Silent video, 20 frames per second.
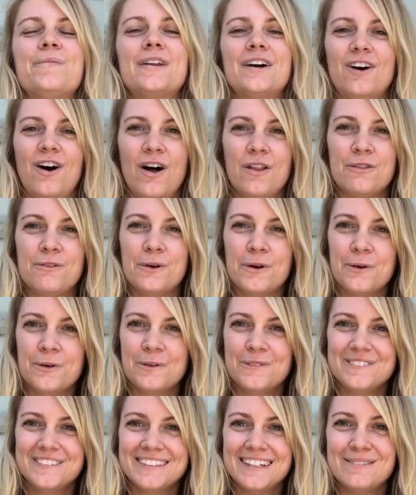gone through
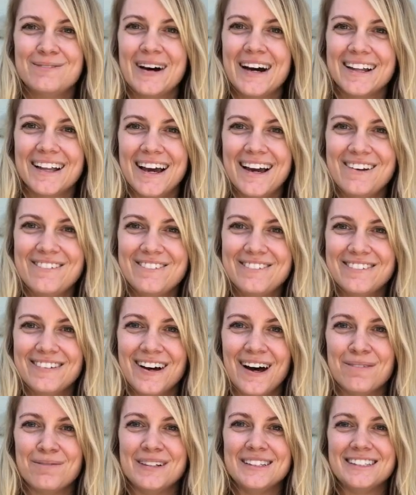in my life
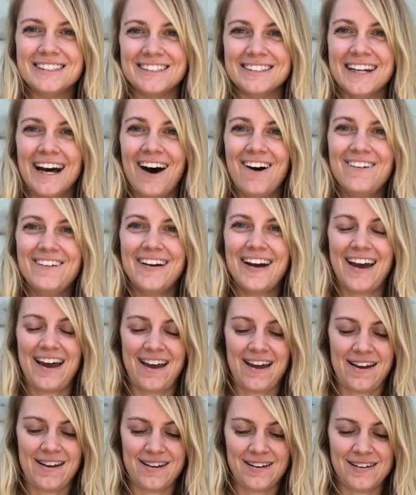up until now,
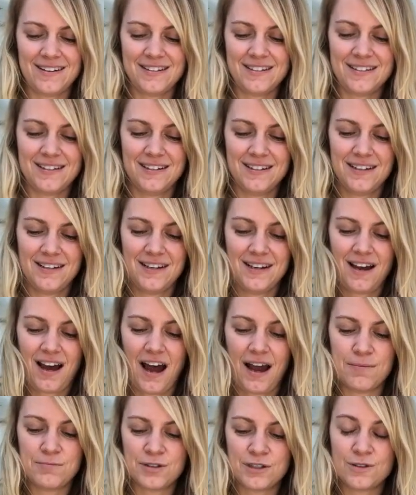and
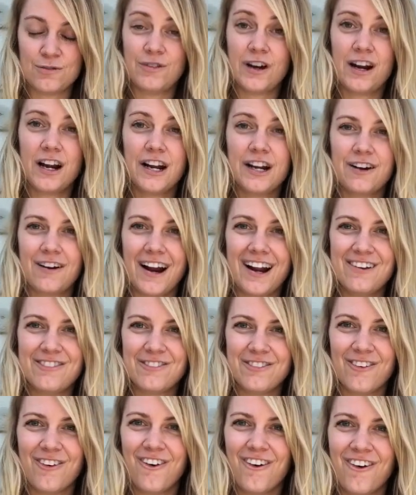I'm just very
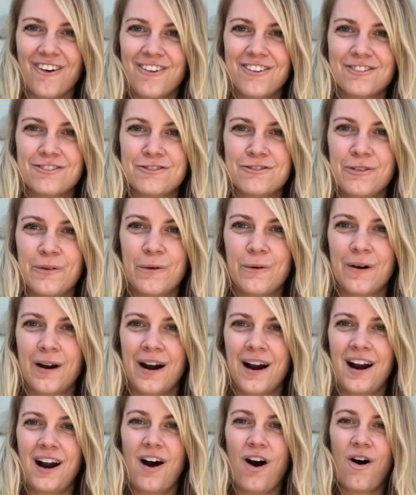grateful
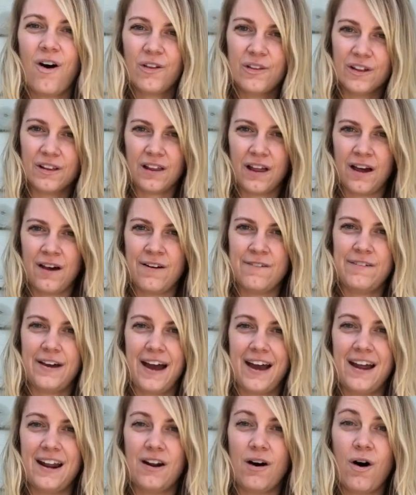for all the love
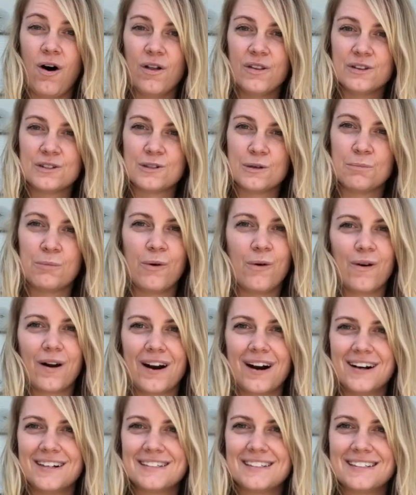and all the
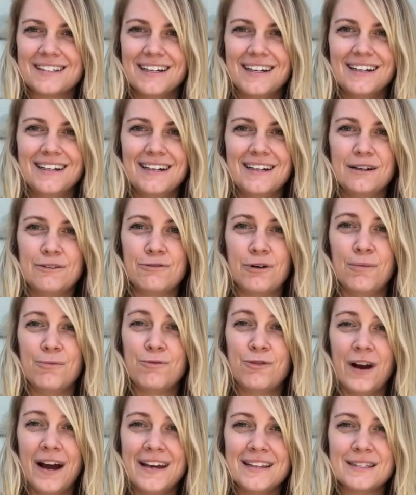support from
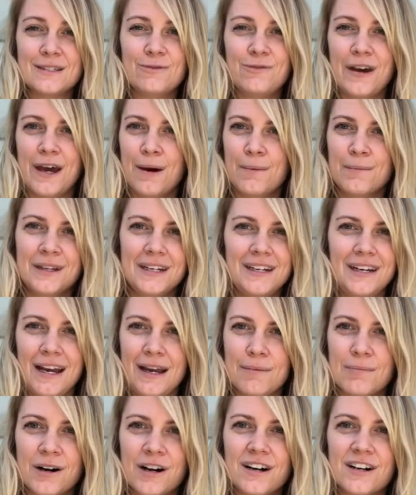friends, family,
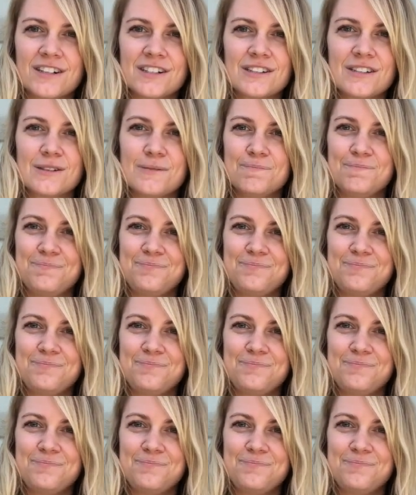neighbors,